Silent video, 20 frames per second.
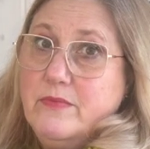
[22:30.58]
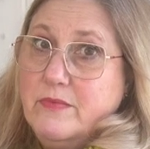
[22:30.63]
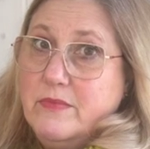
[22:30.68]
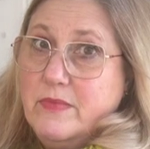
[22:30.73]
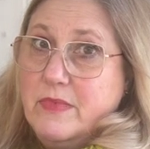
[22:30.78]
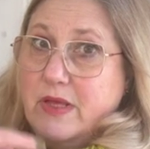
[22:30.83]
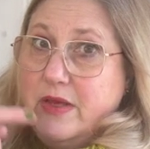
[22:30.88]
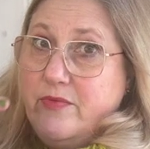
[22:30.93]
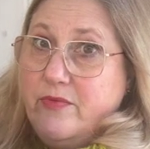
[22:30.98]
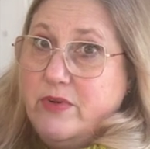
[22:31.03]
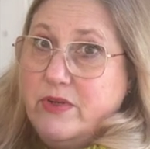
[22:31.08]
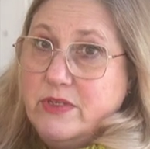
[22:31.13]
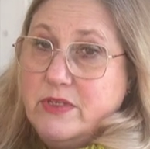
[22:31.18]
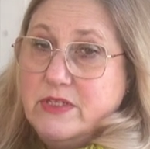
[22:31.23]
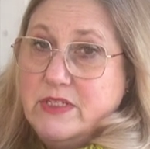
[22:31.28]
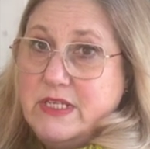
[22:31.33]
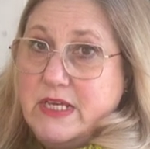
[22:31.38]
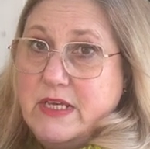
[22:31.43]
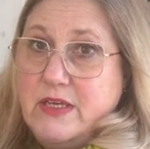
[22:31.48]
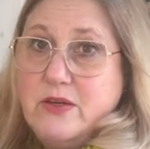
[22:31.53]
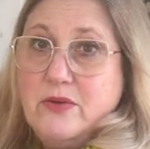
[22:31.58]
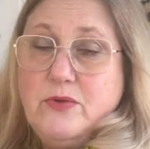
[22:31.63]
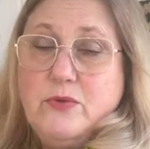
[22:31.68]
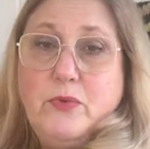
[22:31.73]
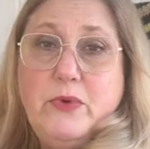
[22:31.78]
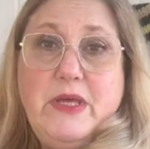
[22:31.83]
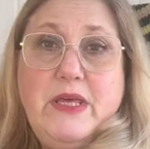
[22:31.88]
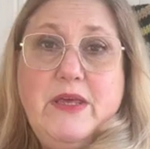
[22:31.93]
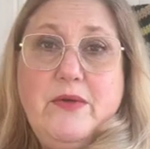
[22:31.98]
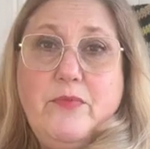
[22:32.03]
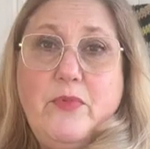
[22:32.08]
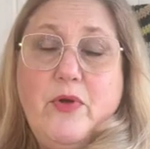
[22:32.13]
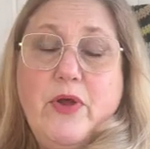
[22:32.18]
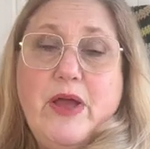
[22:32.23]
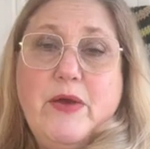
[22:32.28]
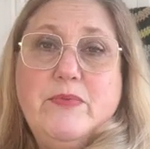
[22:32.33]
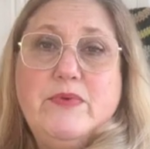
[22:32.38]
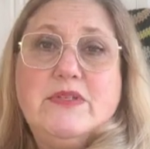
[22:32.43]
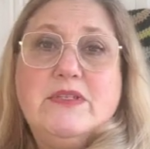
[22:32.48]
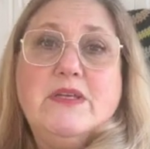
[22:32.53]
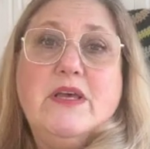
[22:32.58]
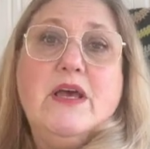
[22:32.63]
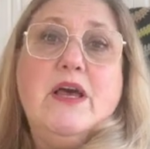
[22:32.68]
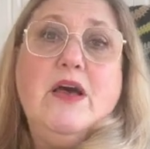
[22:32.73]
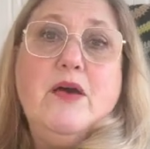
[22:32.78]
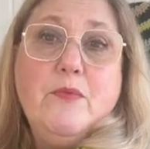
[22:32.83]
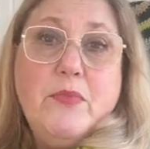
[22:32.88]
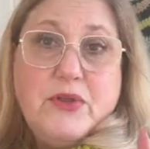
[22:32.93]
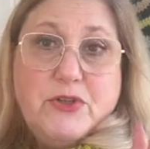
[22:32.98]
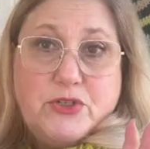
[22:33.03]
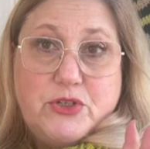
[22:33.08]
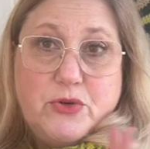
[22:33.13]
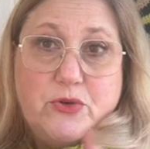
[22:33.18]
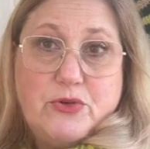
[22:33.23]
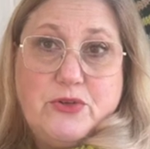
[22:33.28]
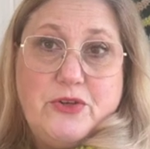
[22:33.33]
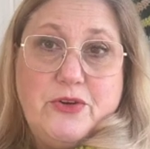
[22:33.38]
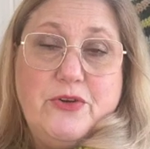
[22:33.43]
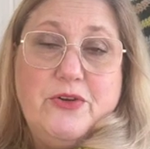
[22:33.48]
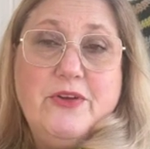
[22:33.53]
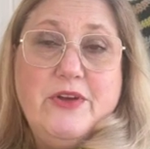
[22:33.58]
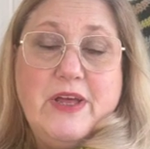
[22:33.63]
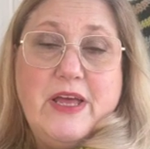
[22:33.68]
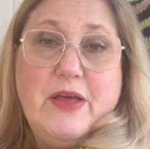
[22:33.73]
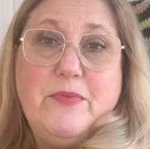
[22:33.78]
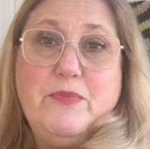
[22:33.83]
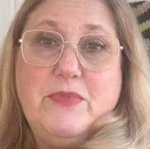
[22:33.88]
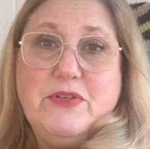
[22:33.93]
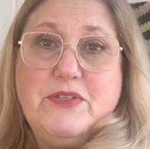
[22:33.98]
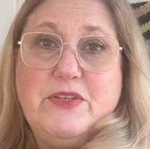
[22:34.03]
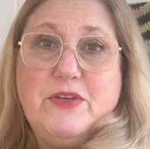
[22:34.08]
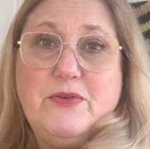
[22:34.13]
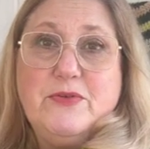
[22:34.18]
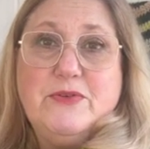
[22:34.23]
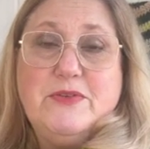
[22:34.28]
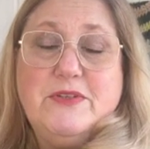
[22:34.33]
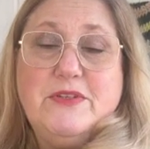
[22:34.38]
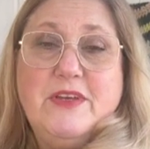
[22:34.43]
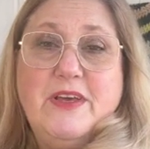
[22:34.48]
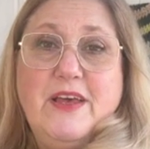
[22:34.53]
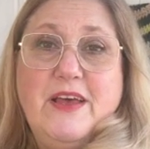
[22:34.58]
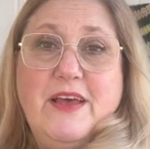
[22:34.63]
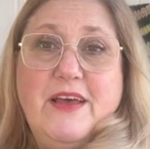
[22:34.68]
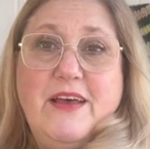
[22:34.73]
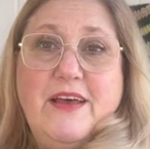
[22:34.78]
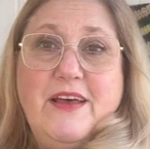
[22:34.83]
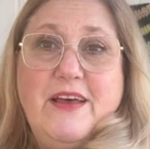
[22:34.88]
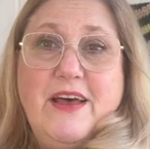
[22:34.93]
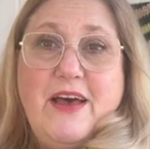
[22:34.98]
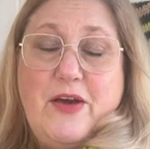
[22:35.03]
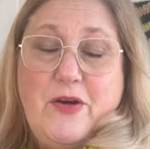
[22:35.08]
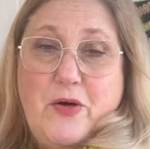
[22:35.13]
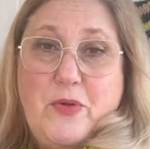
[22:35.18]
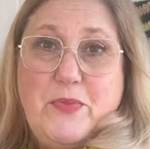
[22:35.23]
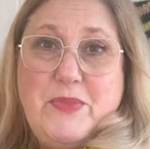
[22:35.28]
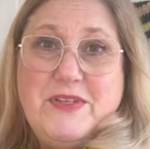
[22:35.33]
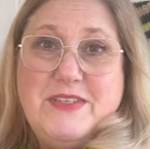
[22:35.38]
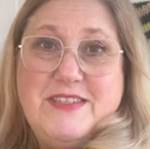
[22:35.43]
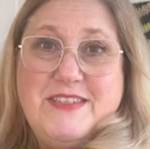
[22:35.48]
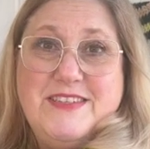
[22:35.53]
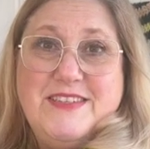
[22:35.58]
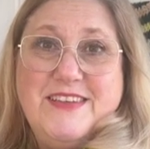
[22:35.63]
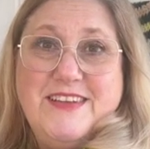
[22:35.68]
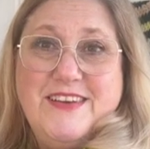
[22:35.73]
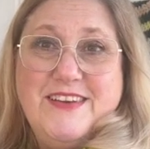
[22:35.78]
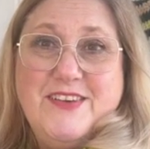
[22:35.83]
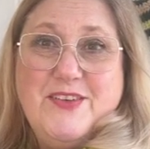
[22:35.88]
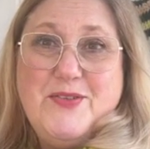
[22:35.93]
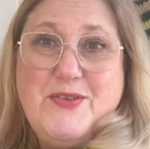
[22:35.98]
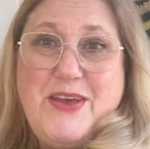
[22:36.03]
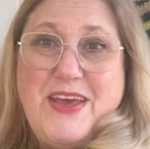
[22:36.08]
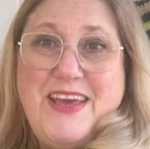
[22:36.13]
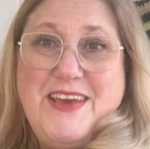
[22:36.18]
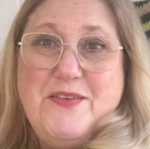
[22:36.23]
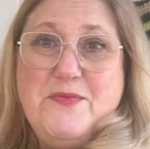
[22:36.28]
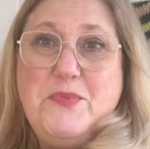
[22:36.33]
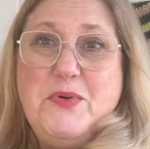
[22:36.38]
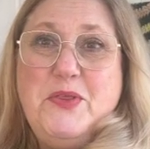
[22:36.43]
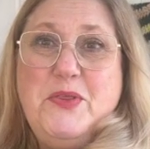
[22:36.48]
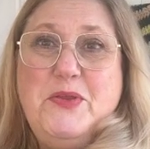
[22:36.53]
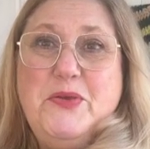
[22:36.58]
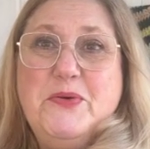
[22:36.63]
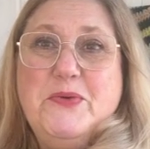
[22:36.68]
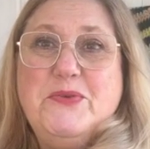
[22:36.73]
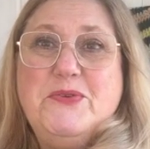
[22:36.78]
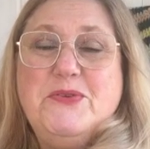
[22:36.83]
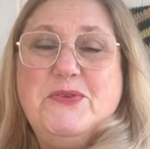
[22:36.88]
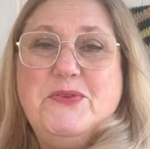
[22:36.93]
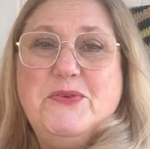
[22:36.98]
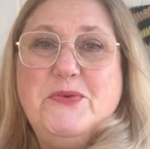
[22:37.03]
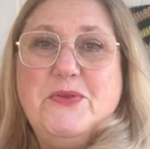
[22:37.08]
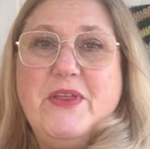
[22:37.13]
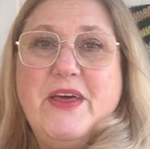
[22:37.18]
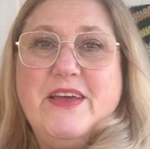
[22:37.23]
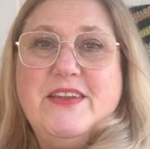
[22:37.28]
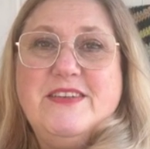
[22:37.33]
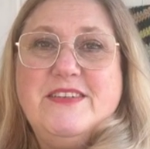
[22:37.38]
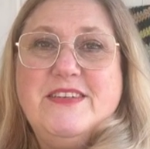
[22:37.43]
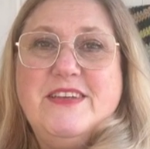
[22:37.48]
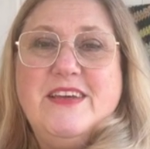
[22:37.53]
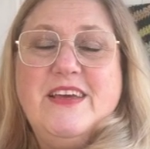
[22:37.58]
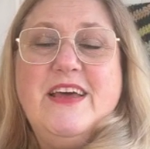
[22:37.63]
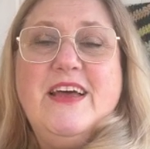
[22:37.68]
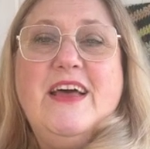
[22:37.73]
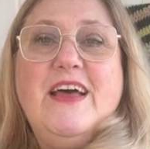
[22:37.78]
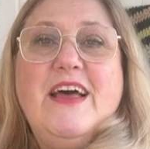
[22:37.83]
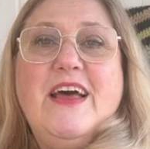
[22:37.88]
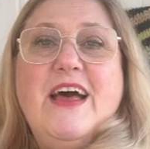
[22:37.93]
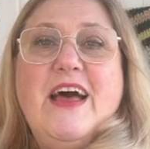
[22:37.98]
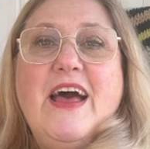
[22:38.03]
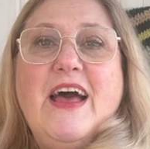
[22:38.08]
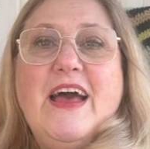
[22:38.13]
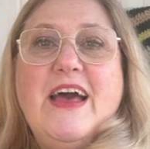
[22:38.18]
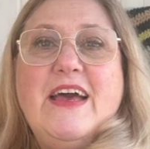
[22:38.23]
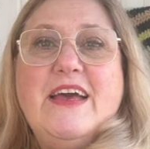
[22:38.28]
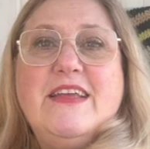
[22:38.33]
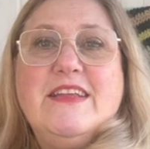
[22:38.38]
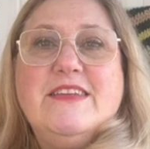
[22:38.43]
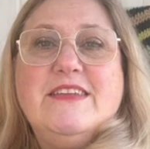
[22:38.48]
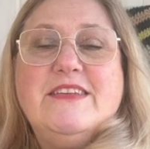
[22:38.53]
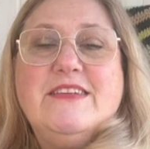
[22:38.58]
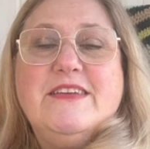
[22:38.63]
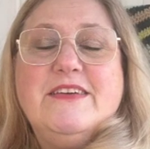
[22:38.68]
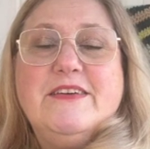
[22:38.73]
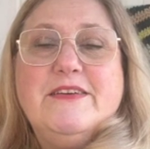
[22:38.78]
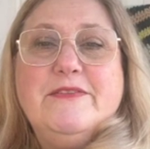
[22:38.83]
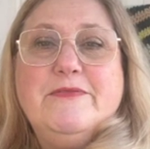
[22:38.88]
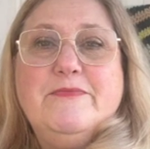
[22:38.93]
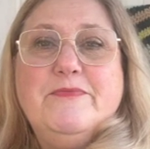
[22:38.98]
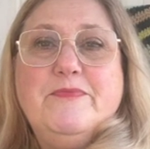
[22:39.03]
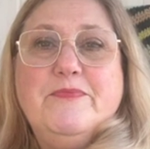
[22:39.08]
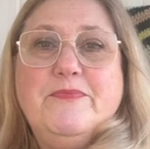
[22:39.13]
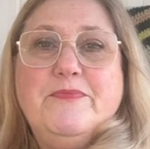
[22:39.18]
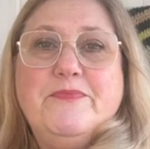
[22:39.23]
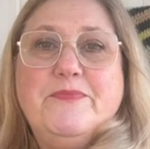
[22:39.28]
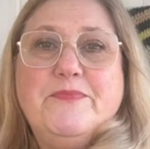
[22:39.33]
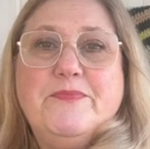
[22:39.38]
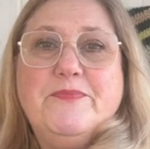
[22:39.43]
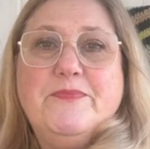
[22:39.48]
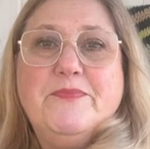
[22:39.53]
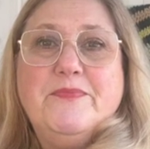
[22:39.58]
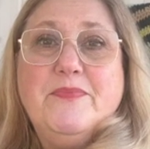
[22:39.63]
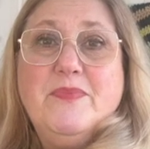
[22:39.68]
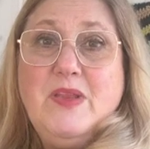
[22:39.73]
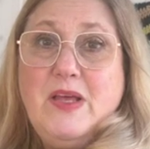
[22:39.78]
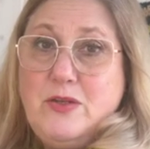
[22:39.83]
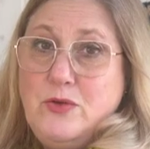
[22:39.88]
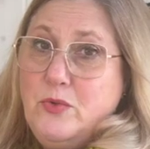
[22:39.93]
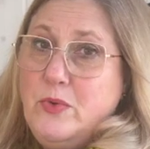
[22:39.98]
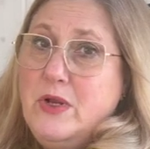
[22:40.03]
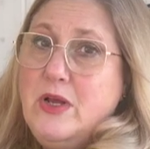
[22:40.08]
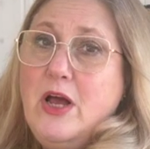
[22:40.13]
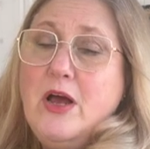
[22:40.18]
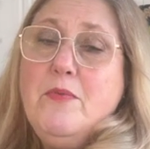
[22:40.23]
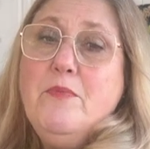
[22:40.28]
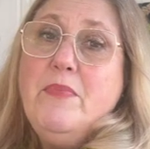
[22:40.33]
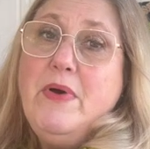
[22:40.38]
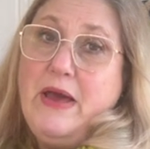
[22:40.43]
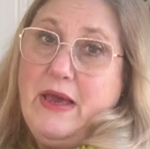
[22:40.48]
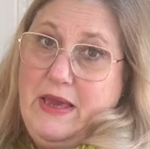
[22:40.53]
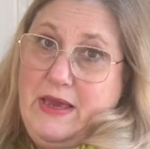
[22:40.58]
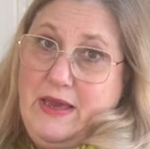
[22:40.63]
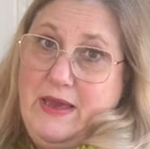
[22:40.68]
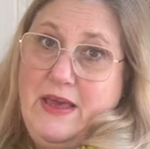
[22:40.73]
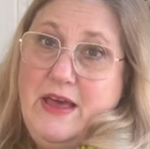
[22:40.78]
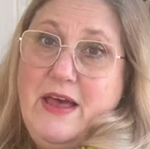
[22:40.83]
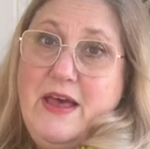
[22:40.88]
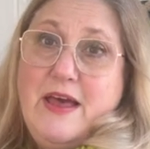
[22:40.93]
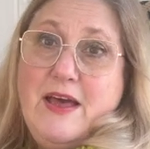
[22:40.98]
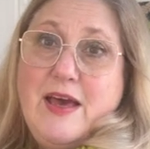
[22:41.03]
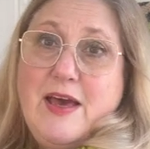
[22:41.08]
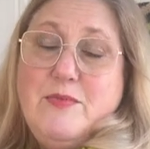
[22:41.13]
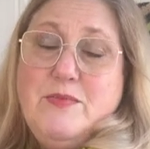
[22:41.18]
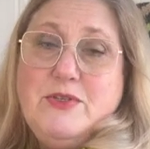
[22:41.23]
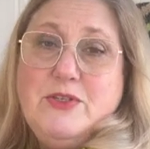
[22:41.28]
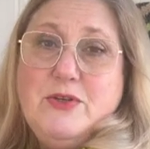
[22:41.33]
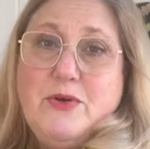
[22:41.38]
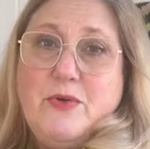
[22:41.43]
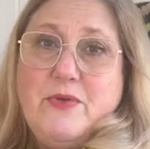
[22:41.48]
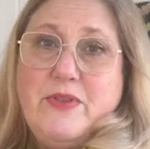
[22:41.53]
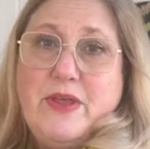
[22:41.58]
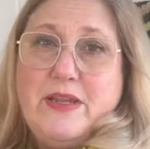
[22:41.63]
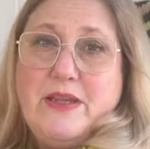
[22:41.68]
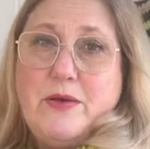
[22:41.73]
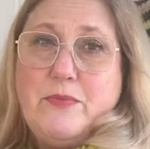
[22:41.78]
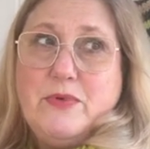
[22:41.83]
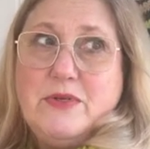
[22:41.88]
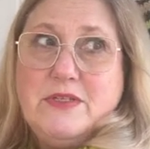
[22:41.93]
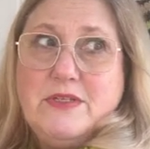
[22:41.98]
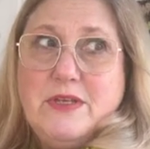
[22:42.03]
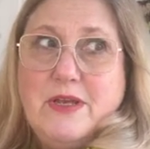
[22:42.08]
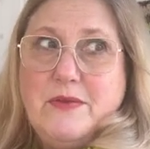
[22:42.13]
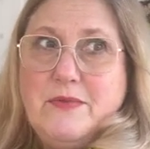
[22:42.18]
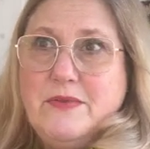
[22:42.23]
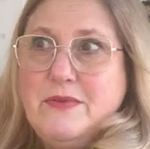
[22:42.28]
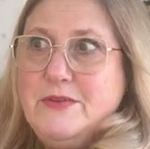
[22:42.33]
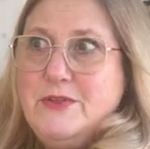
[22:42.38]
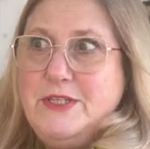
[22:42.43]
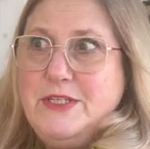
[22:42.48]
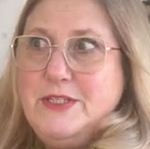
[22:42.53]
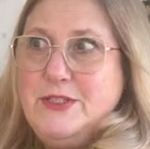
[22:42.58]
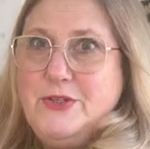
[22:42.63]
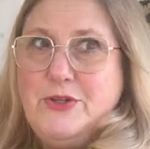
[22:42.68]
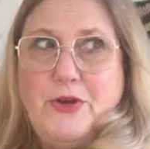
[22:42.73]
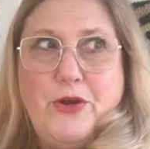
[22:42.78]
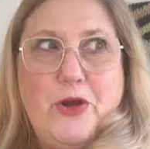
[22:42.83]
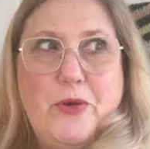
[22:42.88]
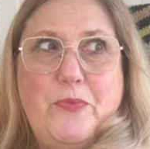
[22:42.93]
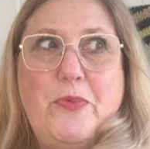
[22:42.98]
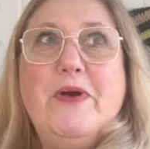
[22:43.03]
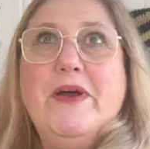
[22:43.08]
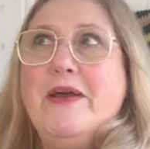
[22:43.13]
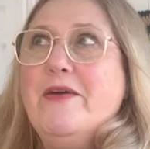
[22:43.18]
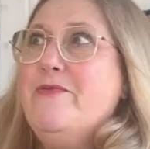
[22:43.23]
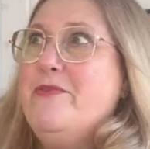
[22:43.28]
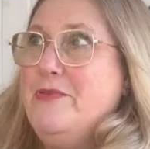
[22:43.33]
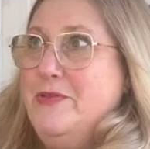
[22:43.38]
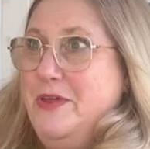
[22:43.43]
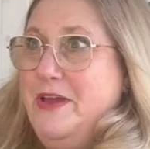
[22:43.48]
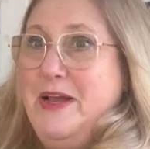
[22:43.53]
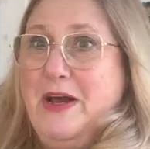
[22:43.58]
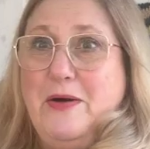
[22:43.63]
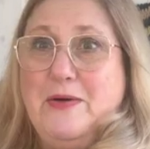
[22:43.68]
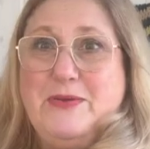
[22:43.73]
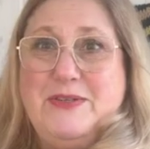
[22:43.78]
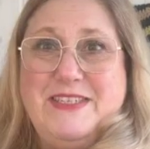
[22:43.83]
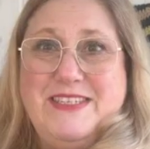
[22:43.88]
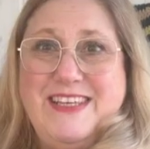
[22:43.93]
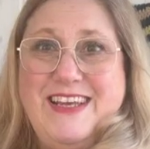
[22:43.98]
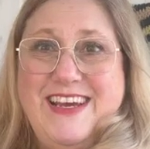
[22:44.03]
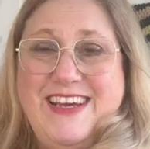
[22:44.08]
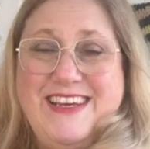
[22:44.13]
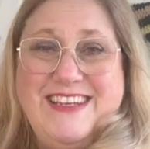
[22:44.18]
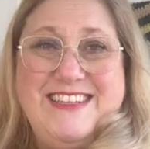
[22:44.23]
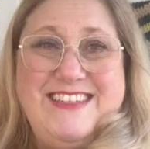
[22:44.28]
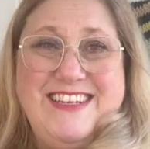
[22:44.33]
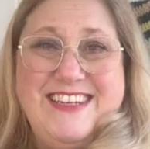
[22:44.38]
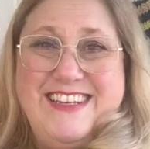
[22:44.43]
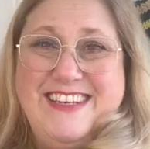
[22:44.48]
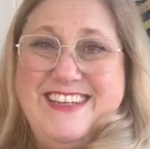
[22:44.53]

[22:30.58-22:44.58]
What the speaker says: every second week perhaps, but shorter episodes. I hope it's okay with you to do that, and that you will come back. I'm sorry that I was disturb everything outside.